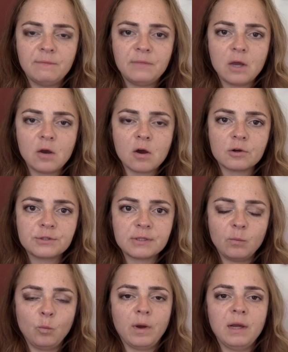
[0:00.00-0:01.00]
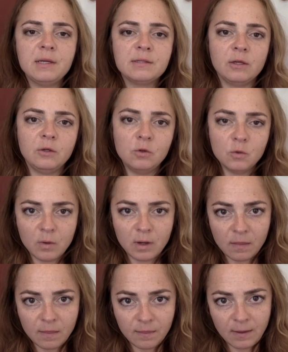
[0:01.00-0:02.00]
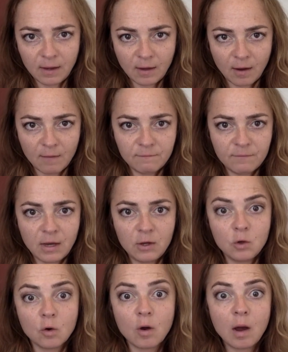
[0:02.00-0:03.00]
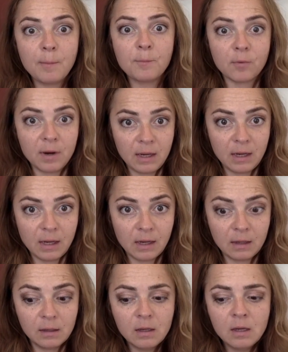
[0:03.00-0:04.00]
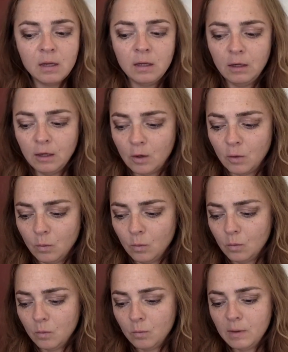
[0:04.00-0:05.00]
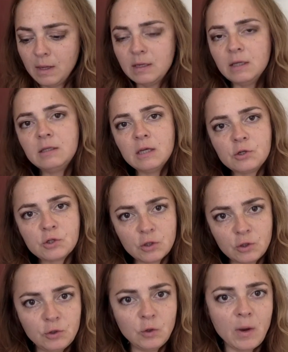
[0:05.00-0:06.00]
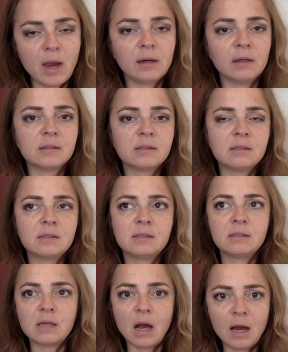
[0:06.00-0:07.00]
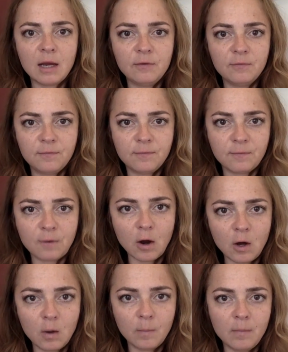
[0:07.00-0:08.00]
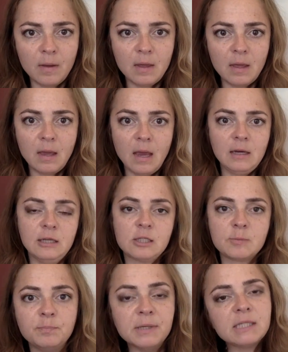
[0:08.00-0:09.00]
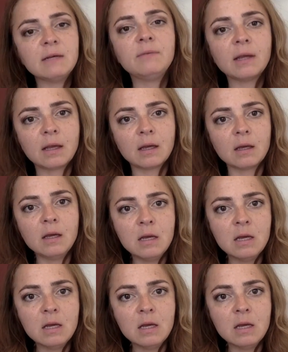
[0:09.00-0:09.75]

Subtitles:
there are some ways that you can think of that your upbringing, in addition to and aside from any specific,